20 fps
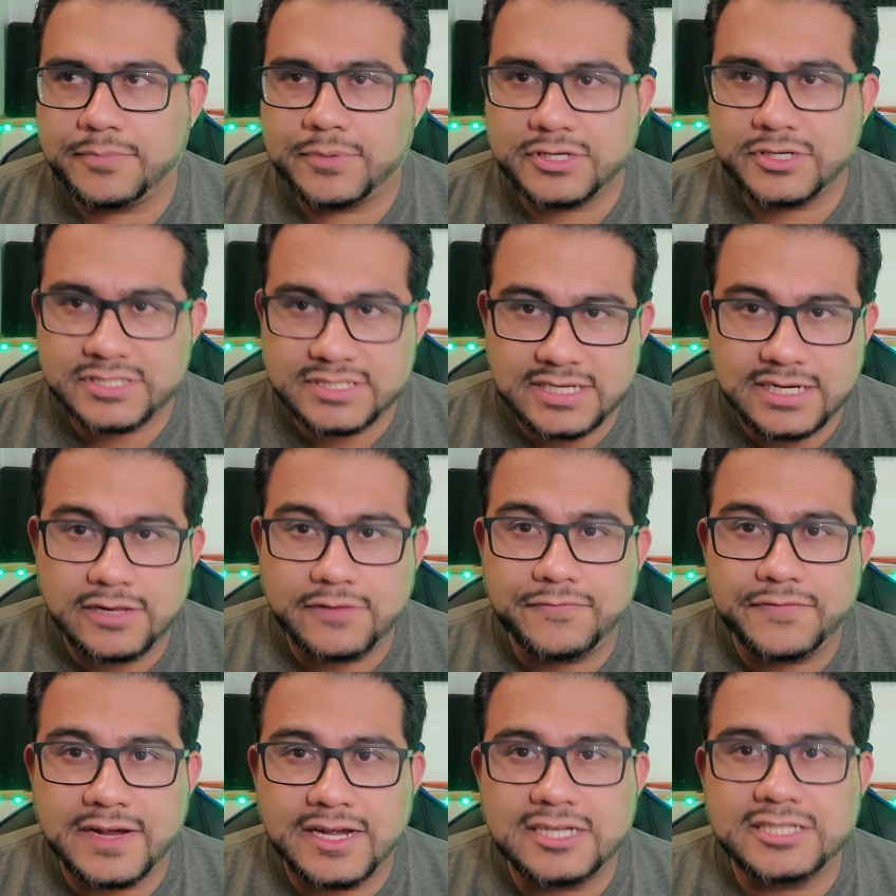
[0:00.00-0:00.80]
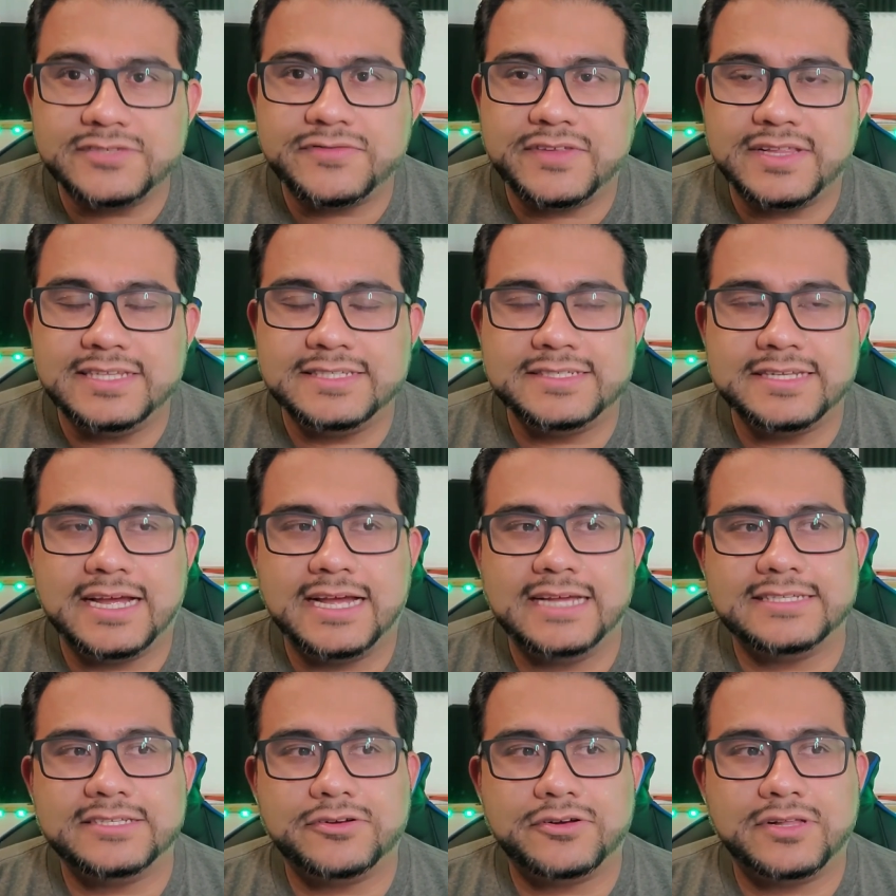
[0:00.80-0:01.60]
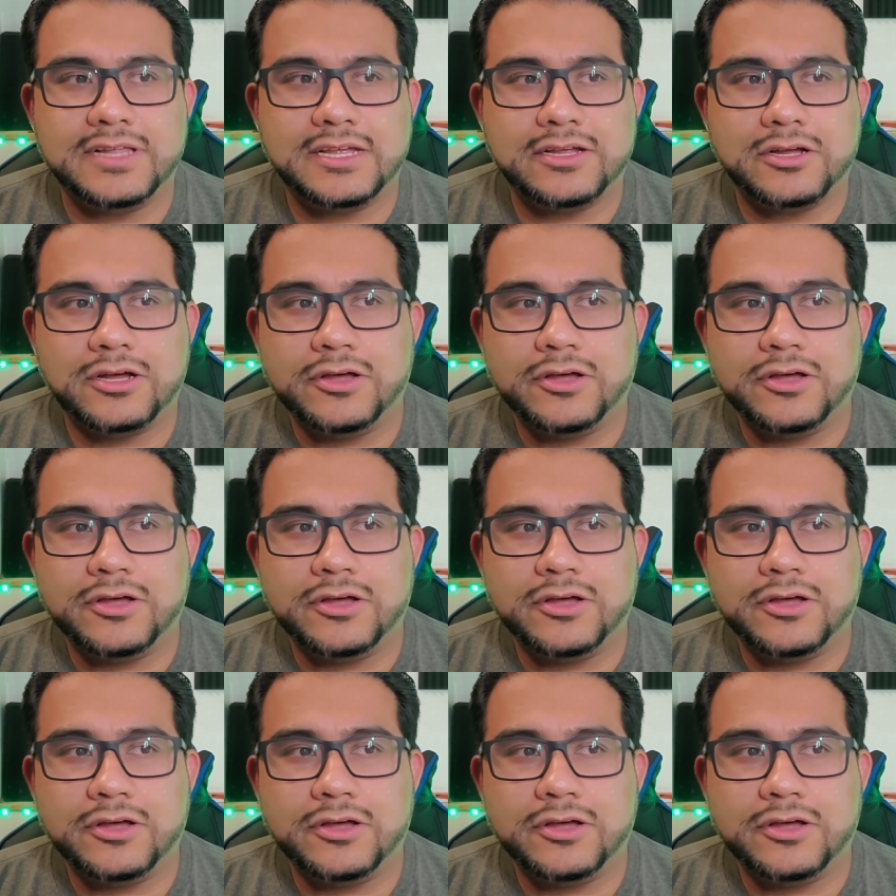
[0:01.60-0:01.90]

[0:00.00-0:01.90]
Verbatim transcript: personnel files for these guys, and they're like,